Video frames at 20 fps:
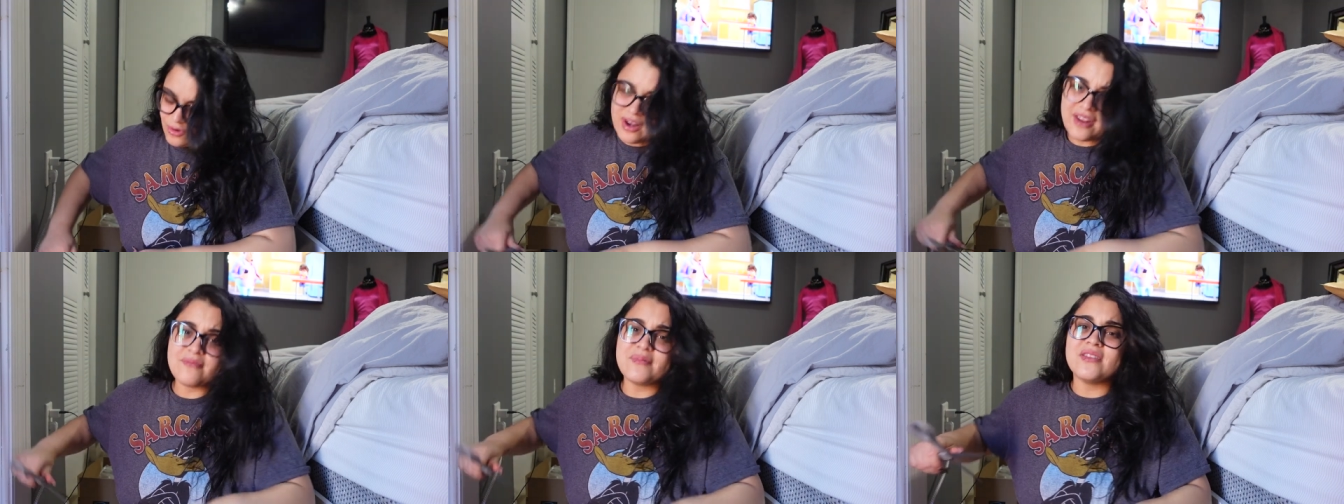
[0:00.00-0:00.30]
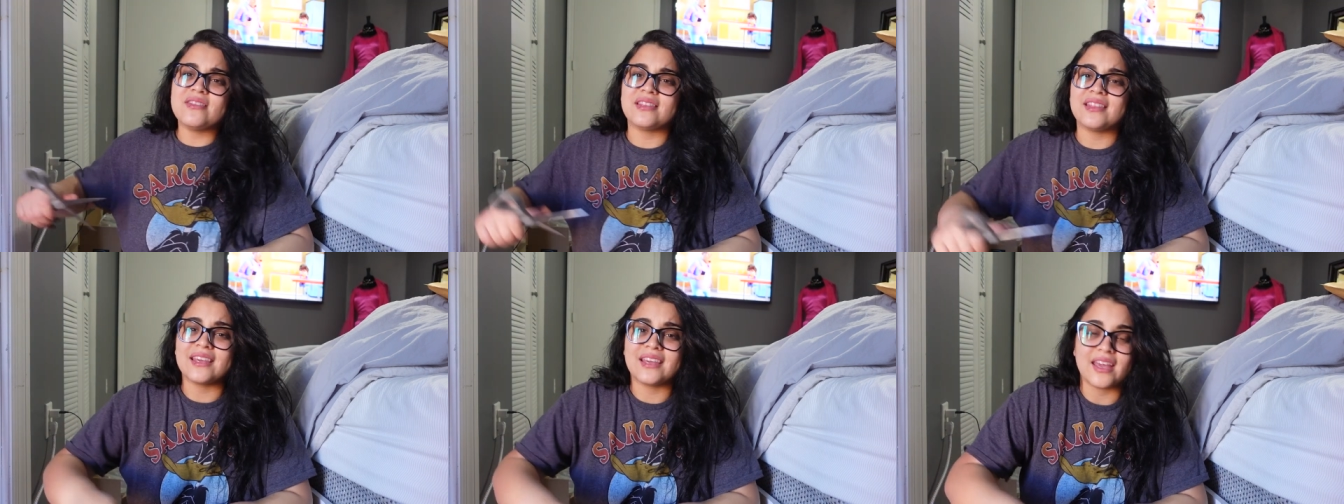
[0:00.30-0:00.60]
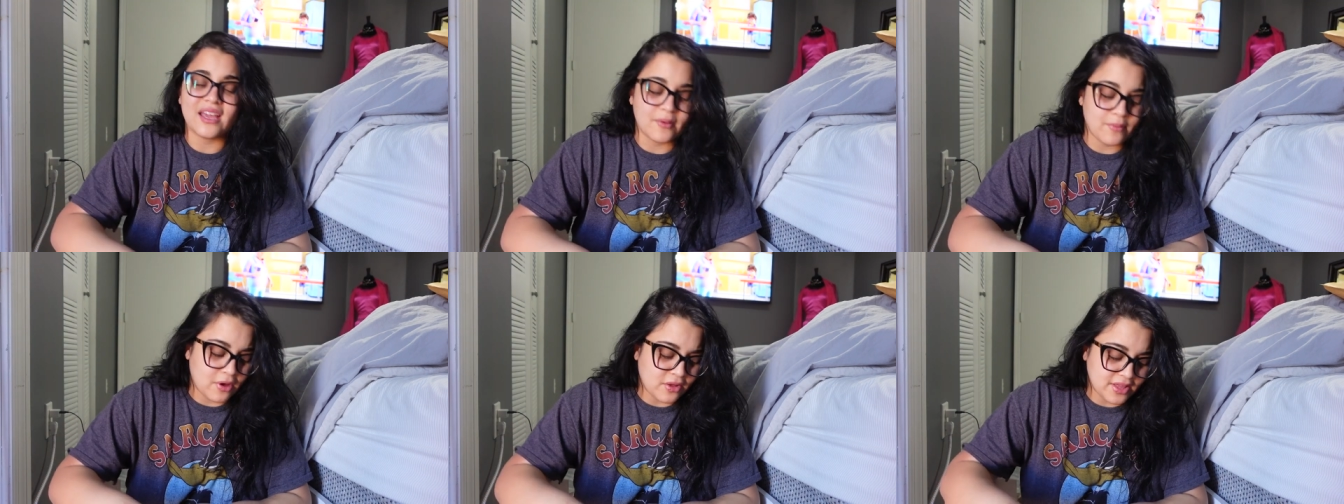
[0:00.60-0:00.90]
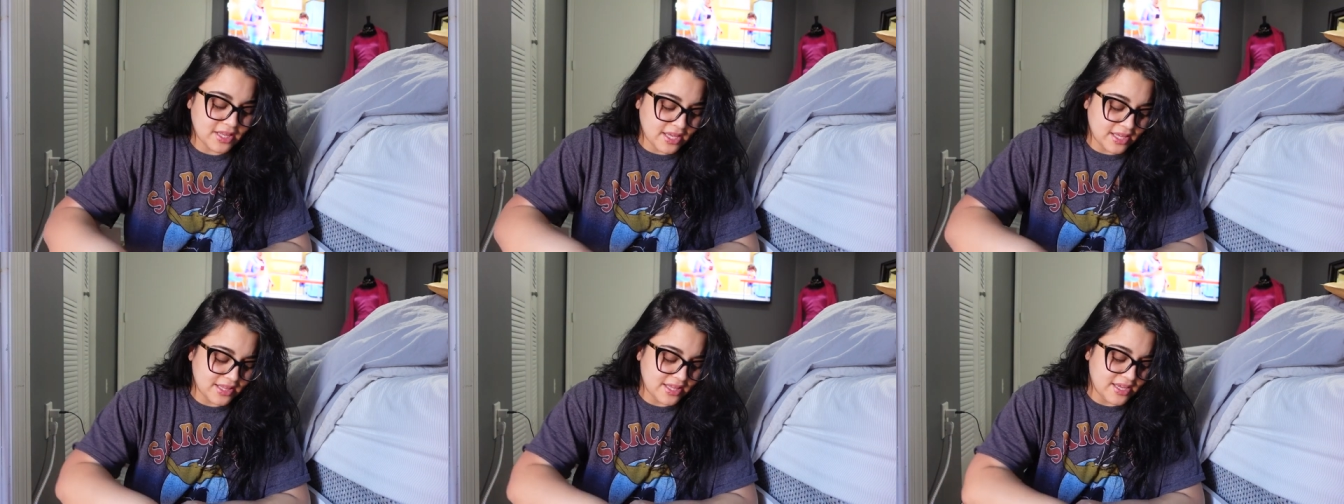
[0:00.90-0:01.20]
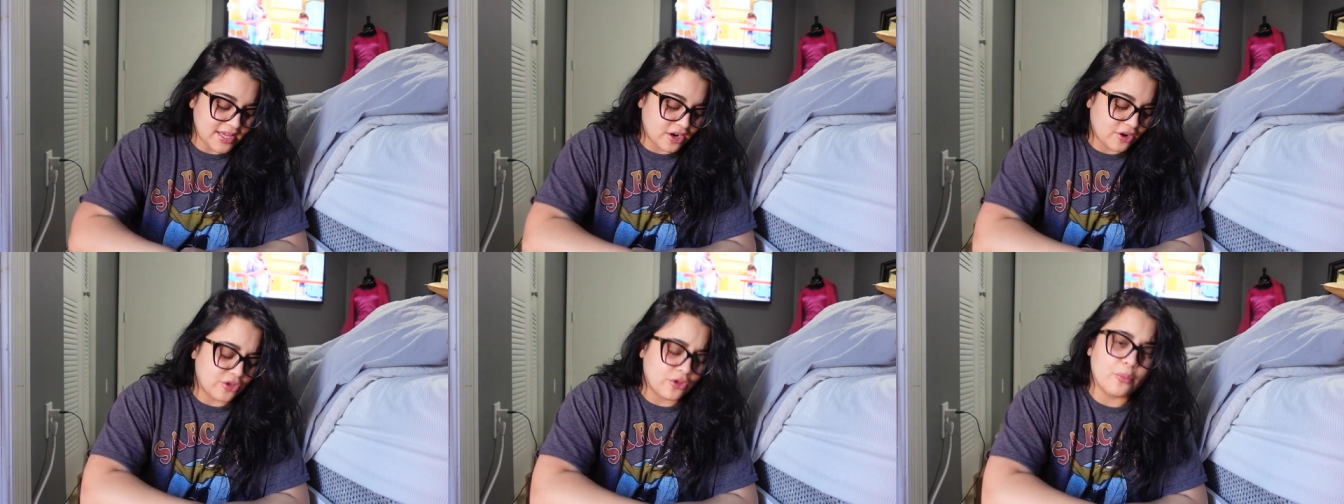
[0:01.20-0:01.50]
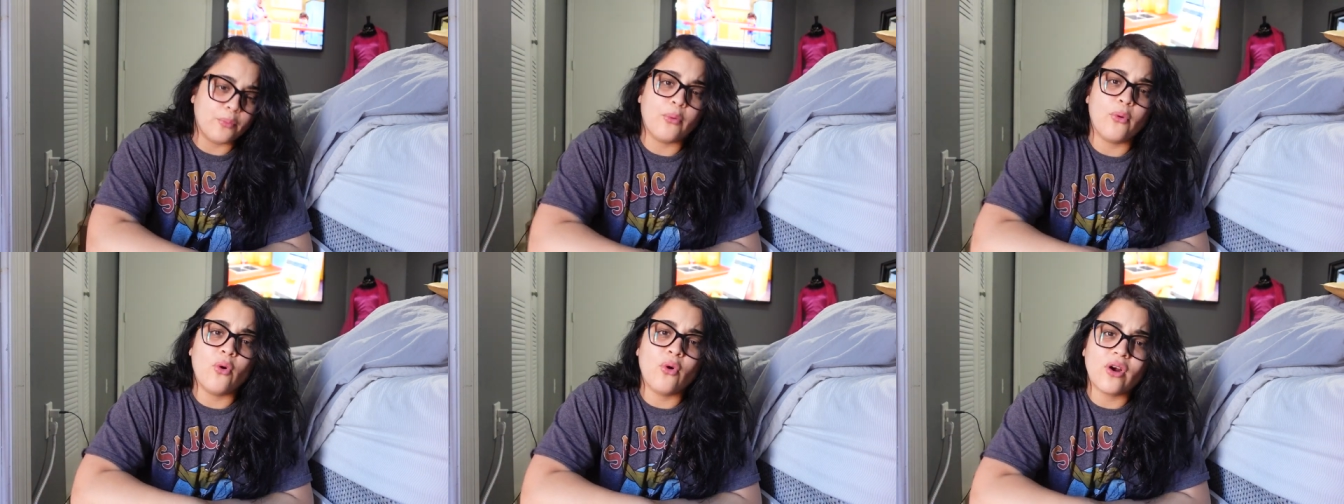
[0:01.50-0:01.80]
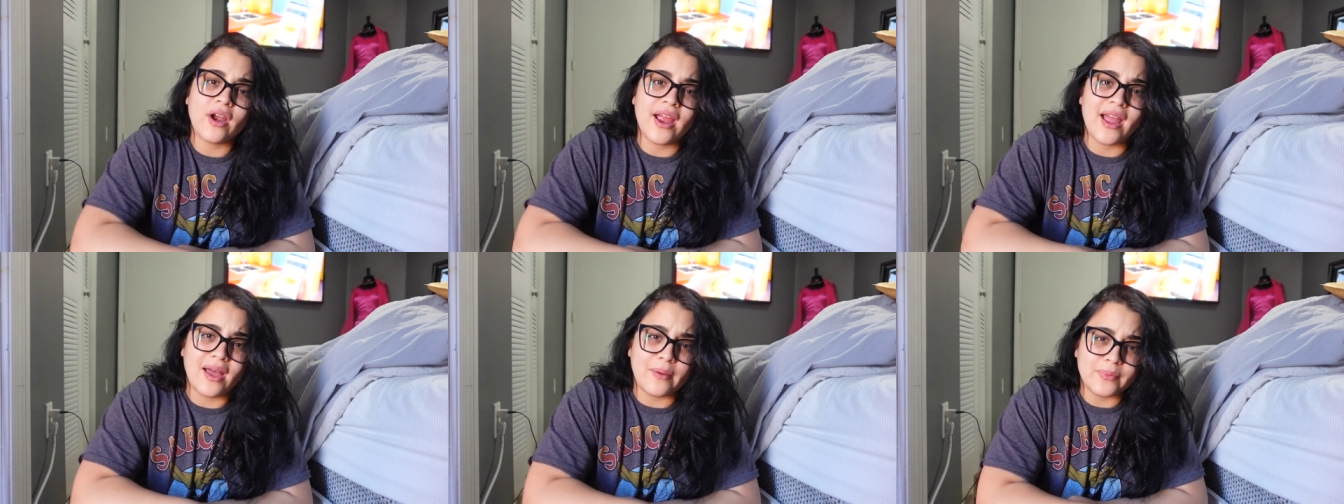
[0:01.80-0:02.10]
know what I've been thinking about lately? The
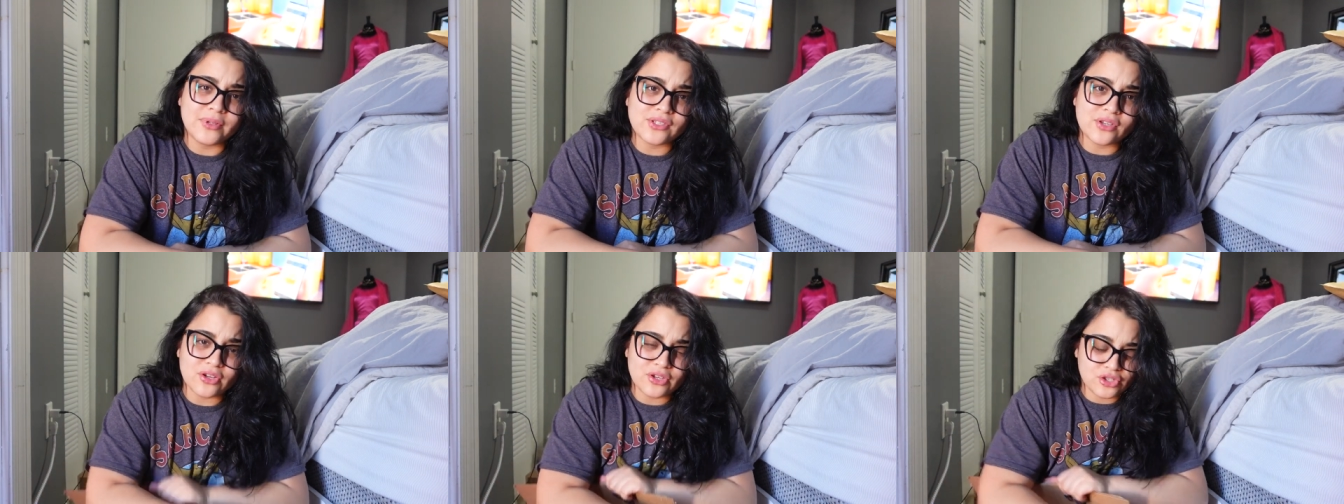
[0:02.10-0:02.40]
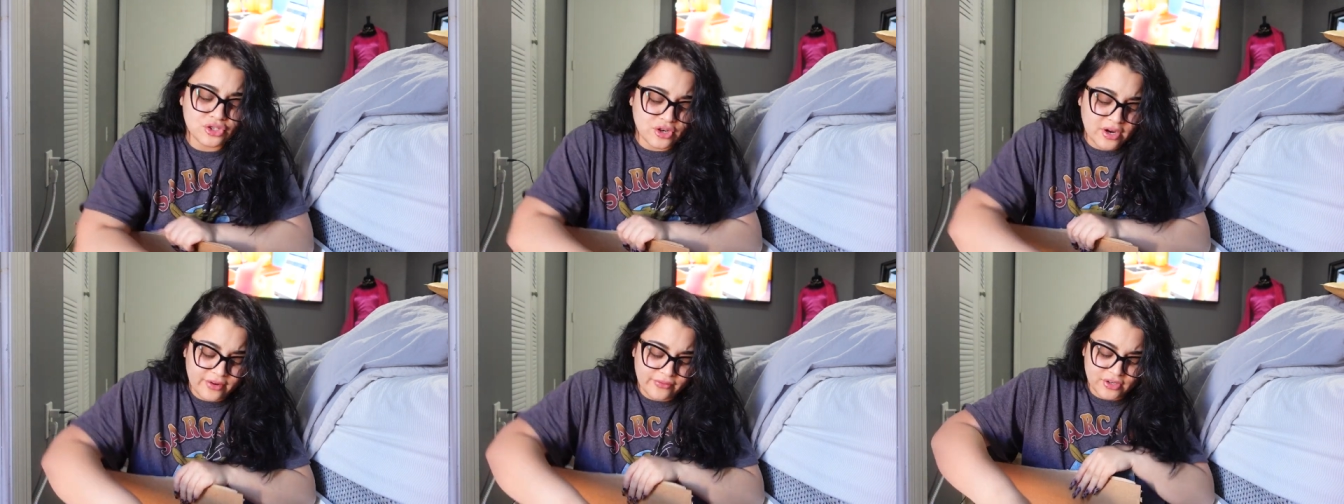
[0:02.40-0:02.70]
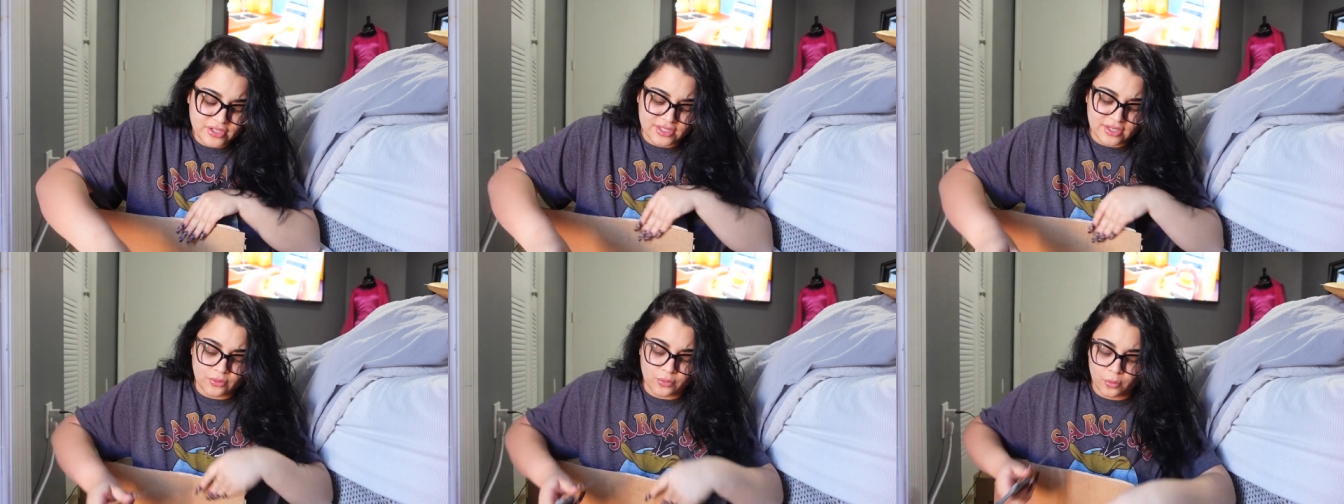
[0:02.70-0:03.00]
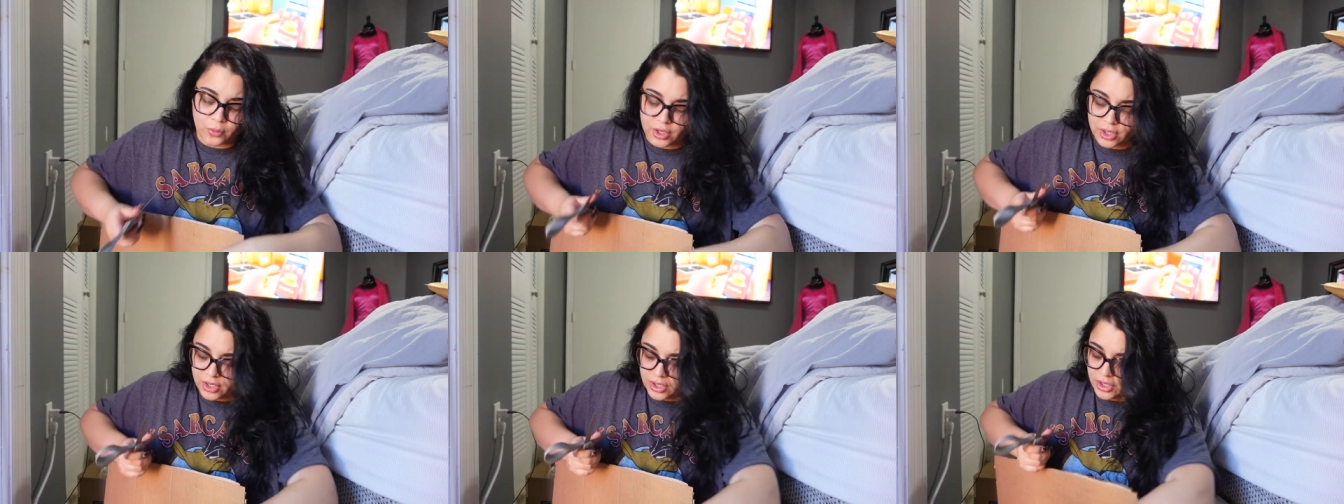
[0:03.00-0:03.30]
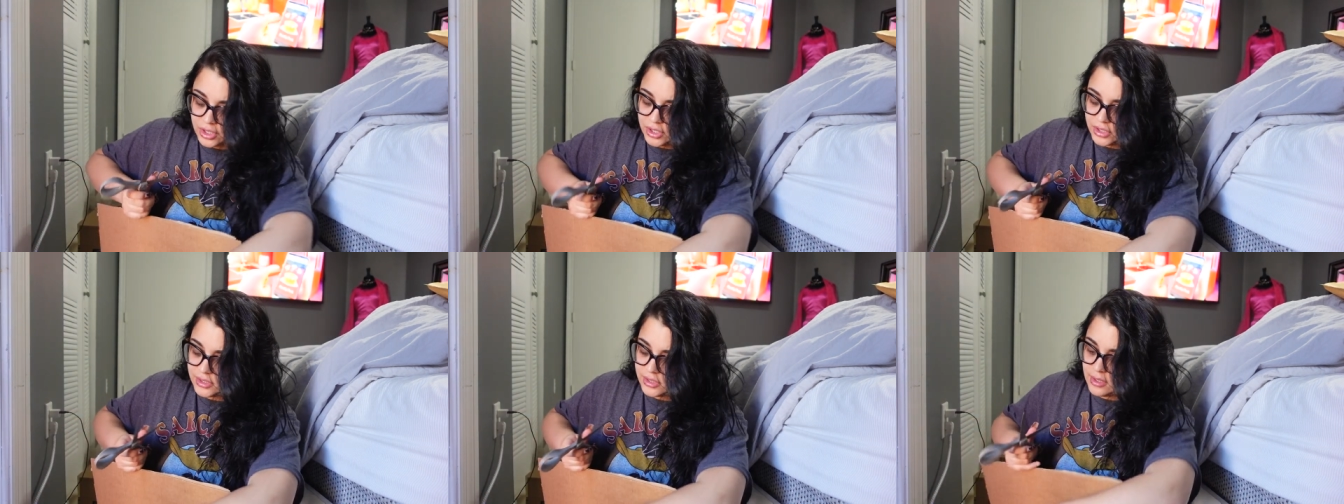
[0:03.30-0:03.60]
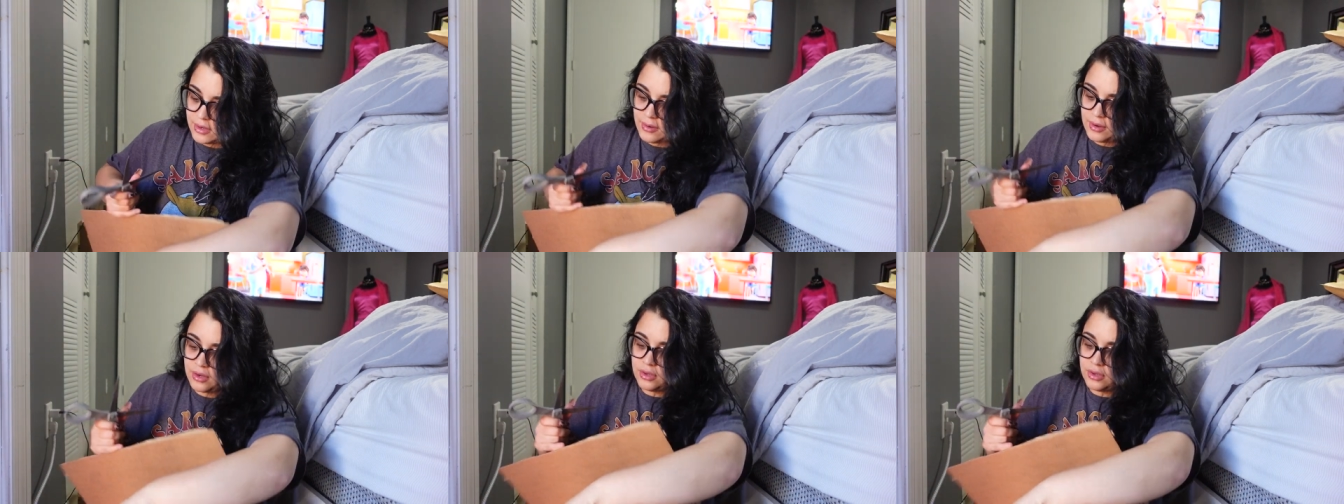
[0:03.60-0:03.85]
poor Amazon drivers and workers,